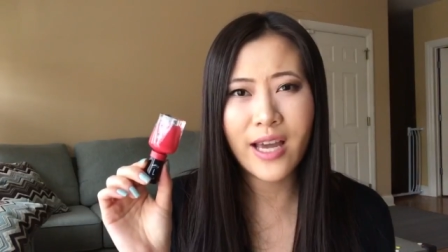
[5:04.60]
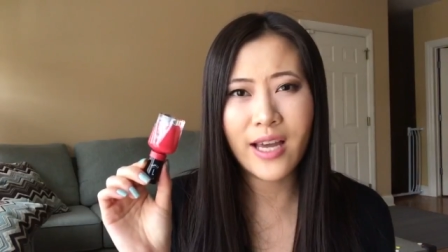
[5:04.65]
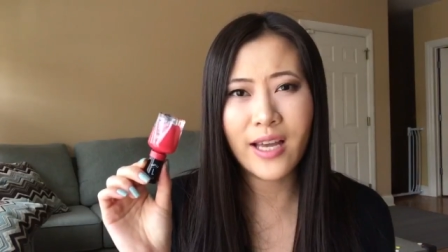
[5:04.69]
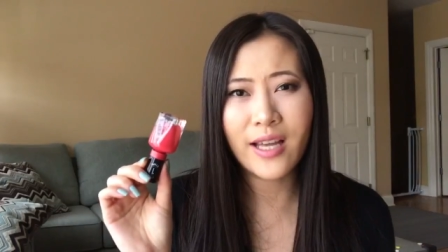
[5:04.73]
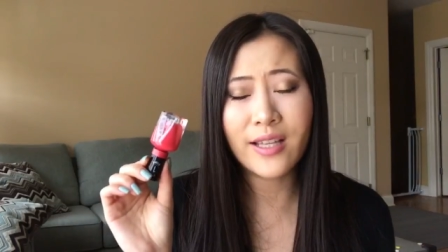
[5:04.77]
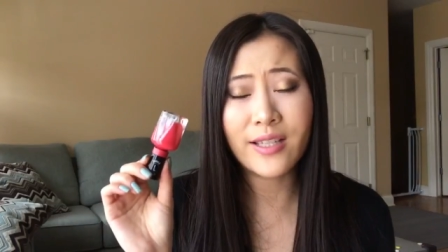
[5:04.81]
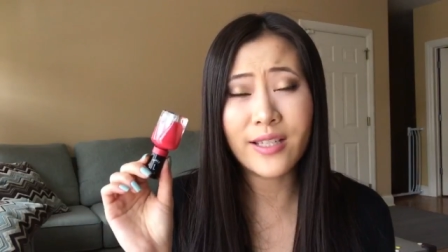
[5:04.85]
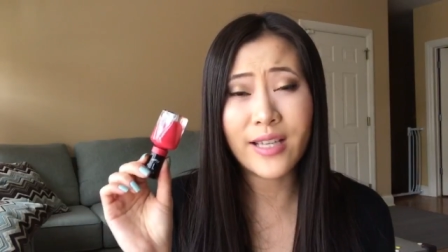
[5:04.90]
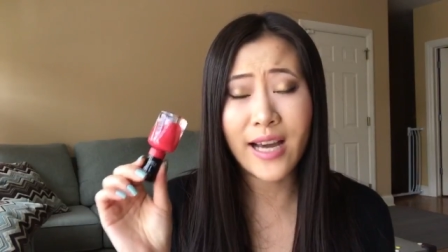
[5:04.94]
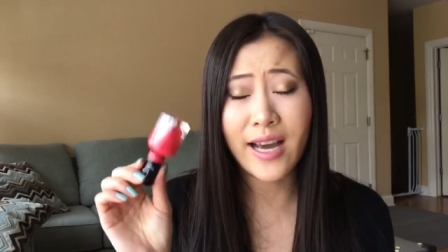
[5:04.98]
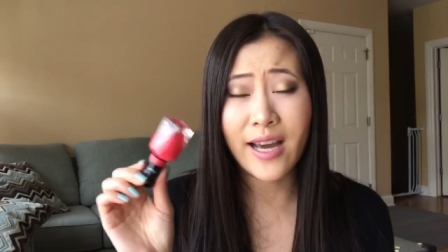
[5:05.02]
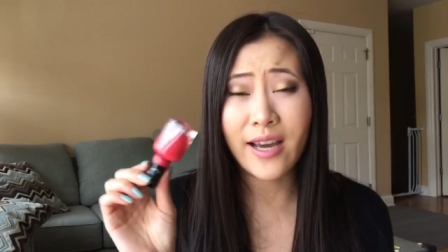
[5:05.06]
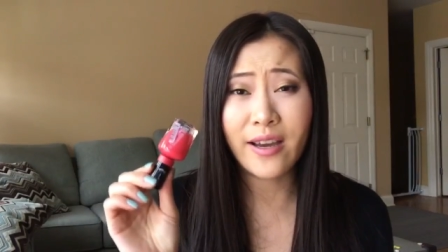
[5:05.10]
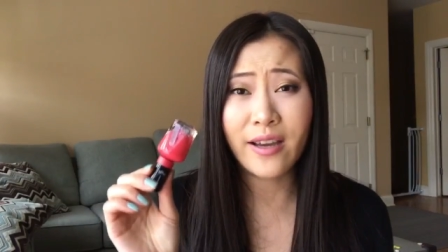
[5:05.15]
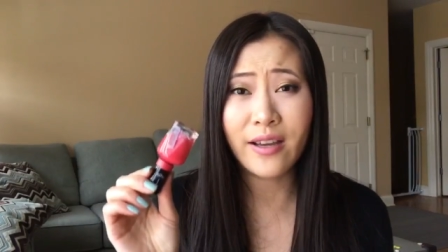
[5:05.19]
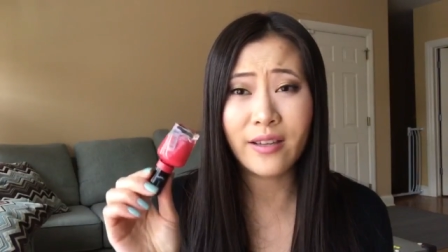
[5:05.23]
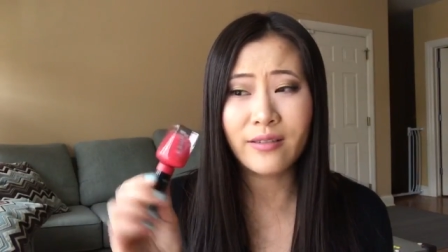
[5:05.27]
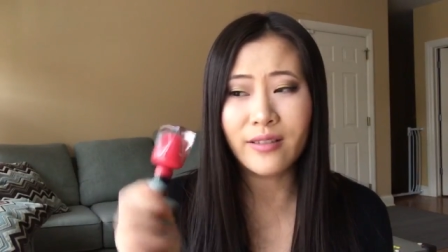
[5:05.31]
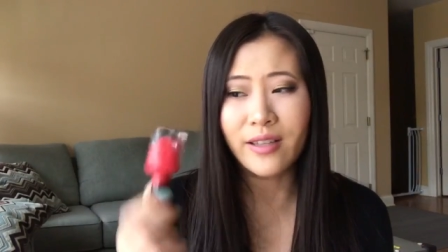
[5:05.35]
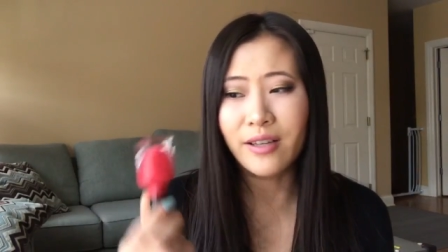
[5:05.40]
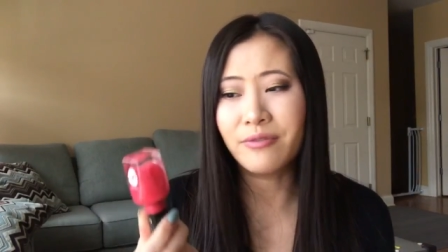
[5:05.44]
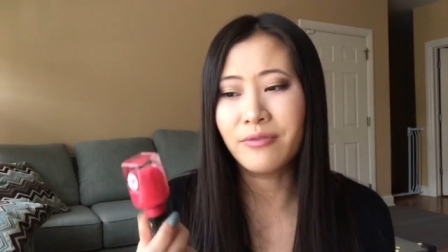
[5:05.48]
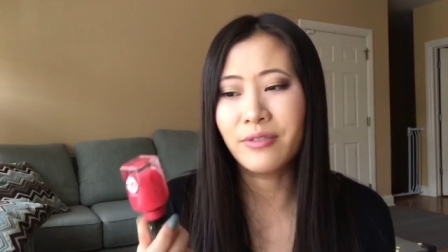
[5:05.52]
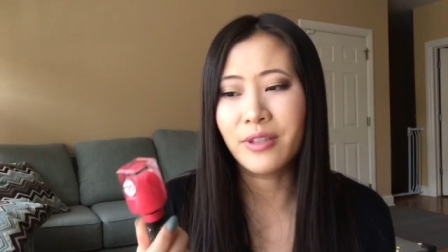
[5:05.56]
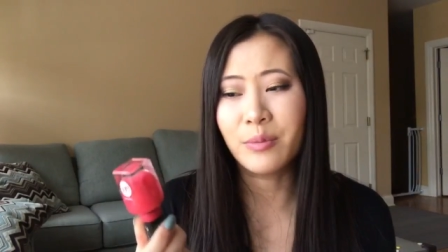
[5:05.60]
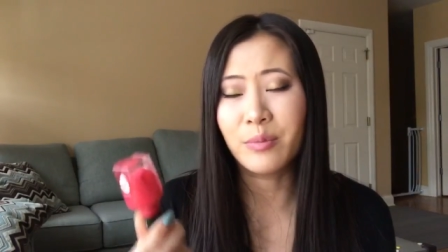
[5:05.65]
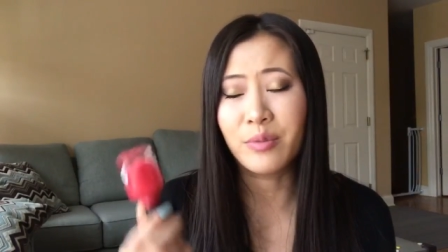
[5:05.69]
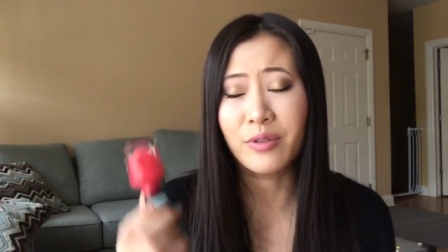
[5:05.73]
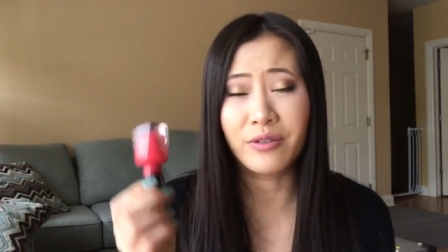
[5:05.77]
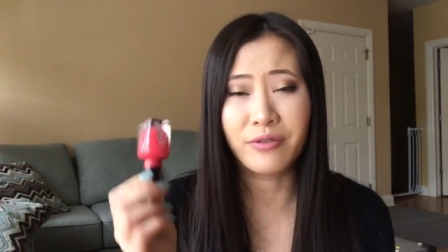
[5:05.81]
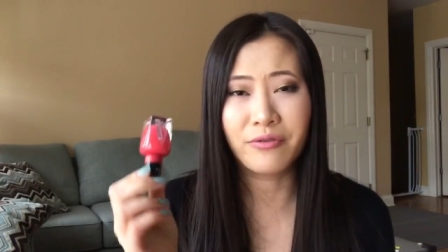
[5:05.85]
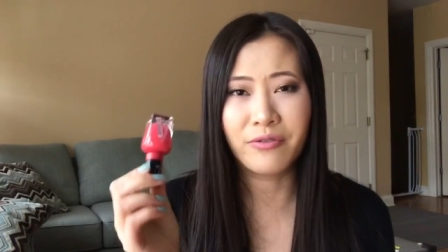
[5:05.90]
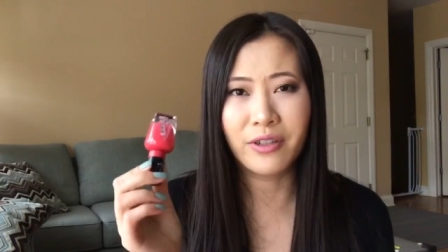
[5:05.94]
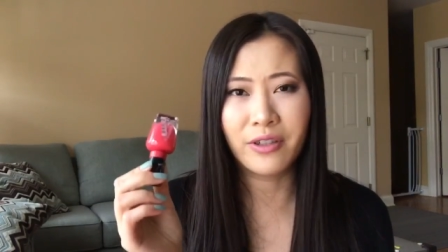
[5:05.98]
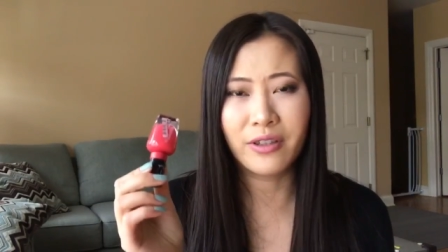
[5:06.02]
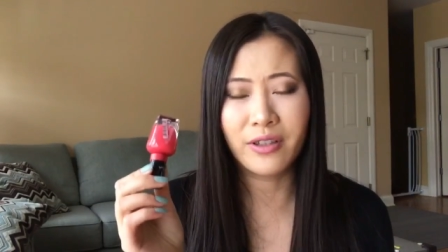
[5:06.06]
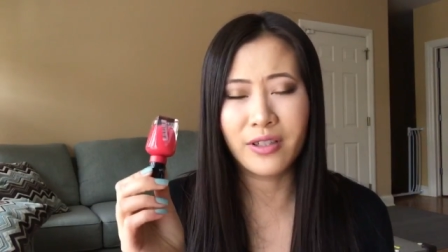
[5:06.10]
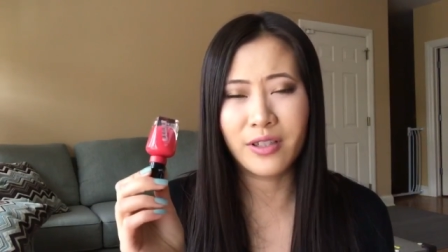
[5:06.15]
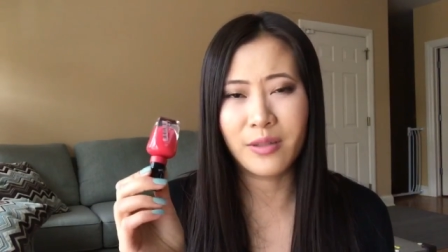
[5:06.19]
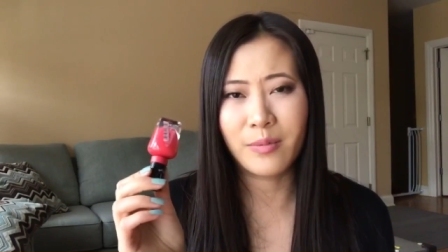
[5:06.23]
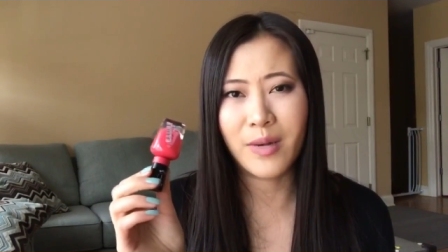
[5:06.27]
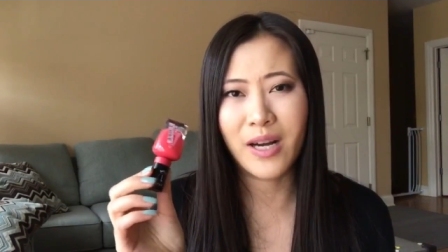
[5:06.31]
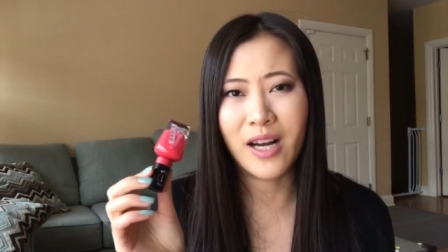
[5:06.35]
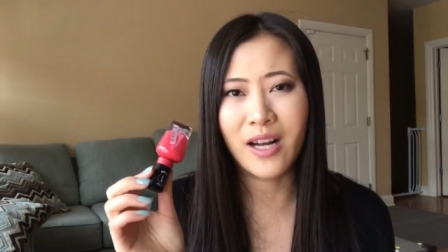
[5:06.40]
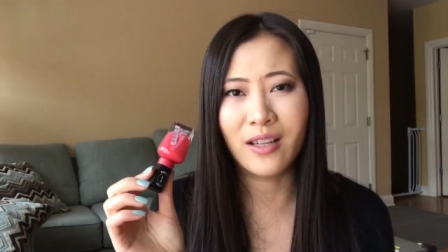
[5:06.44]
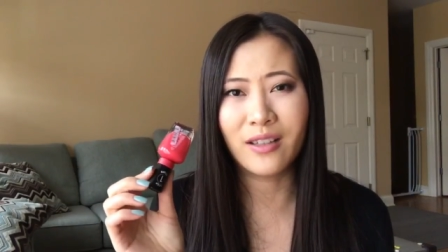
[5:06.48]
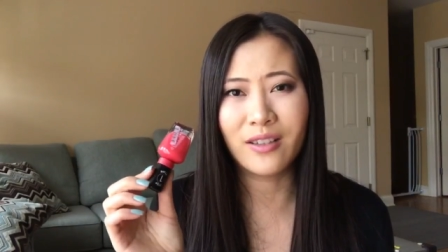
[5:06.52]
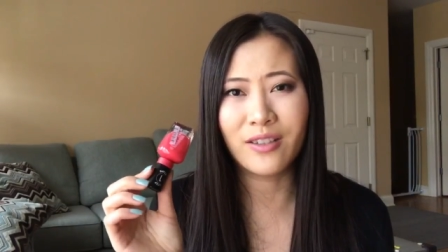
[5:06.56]
and I definitely prefer this
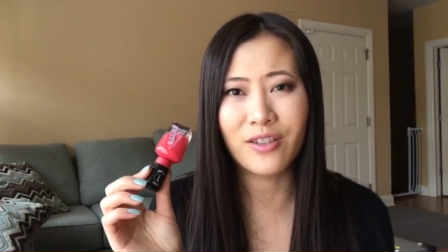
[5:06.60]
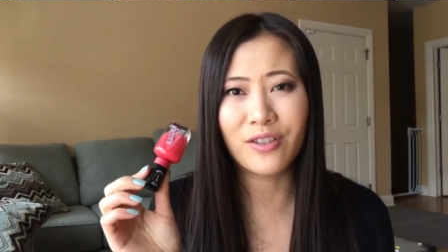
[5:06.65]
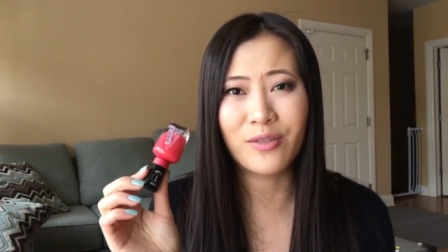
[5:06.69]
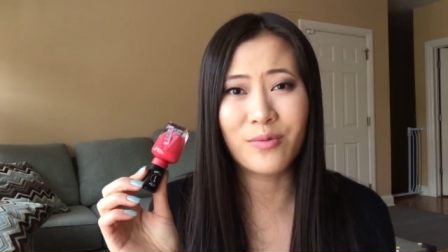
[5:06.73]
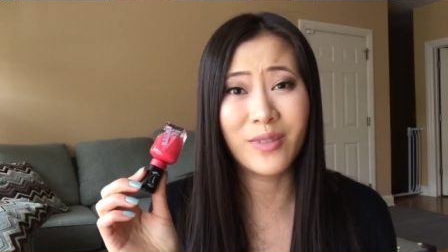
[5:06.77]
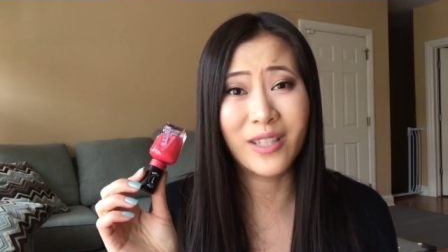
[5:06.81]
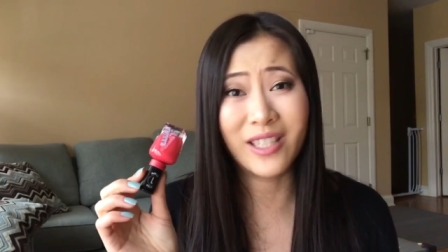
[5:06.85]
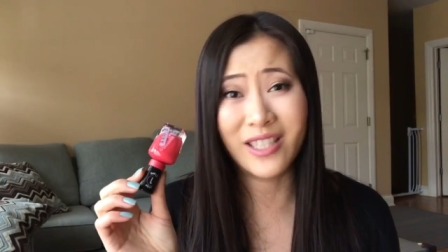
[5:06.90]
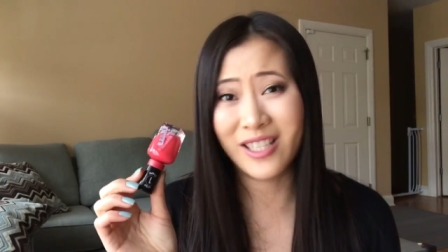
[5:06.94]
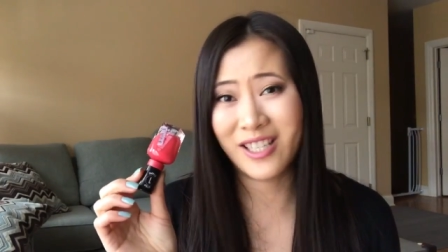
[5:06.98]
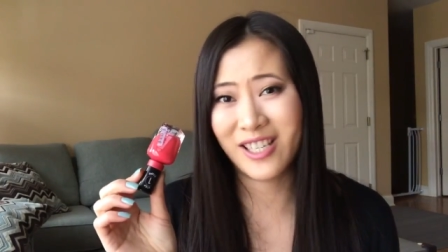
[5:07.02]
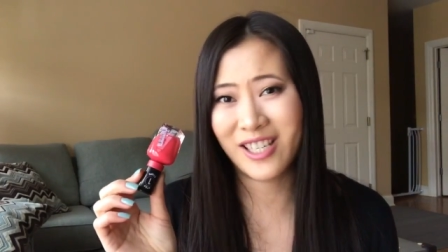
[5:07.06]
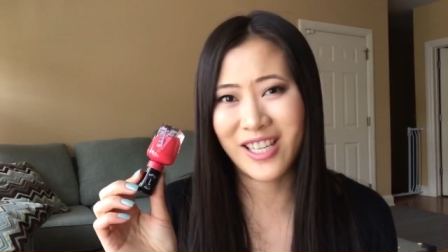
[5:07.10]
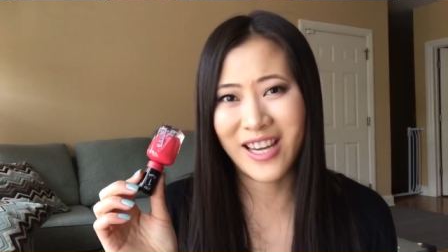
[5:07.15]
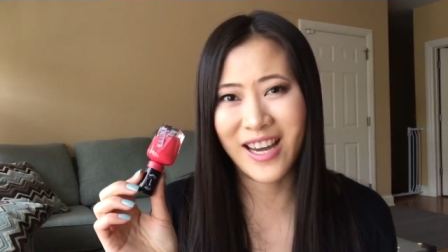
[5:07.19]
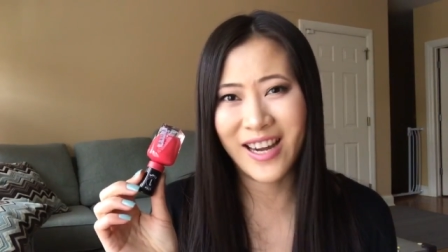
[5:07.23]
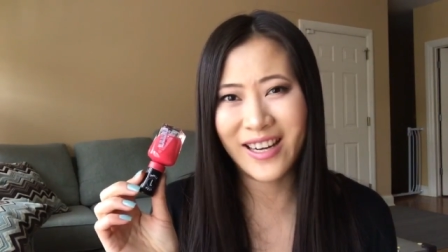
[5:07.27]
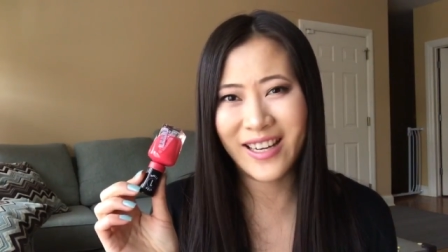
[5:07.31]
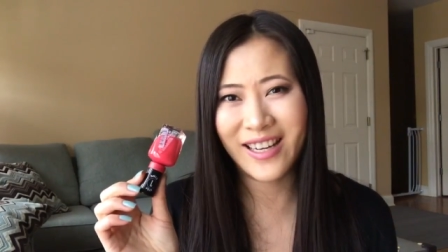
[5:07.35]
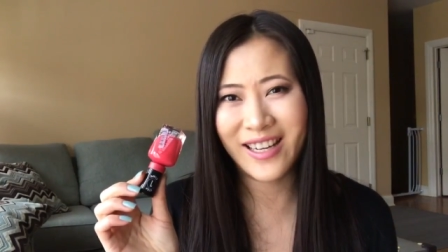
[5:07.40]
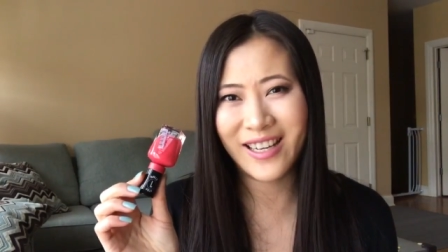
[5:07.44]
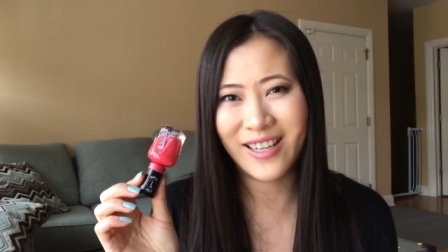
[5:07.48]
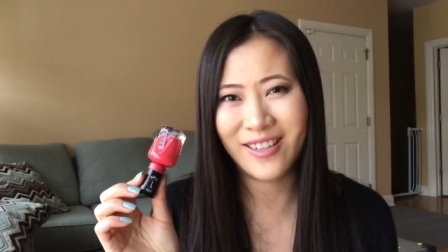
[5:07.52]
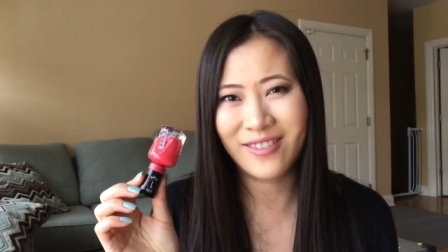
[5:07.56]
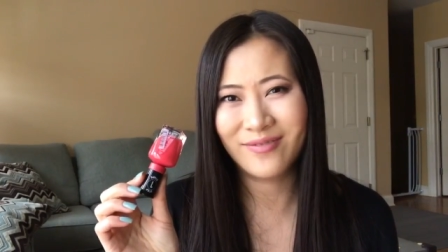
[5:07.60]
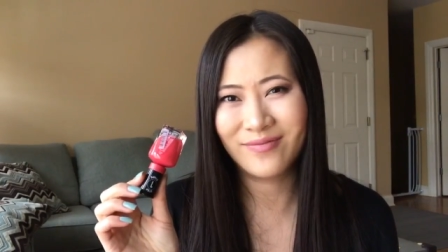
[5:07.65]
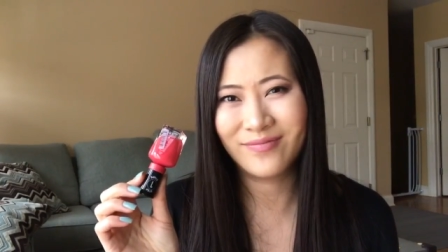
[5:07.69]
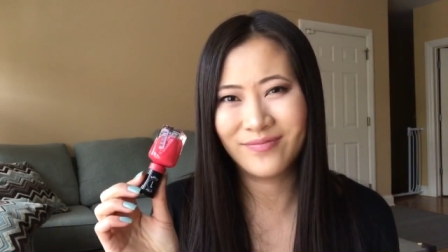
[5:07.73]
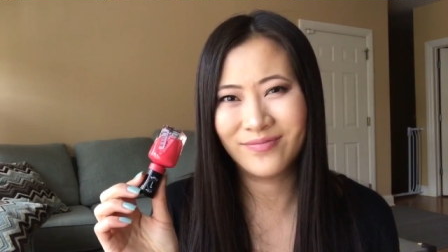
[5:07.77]
polish when it's shiny.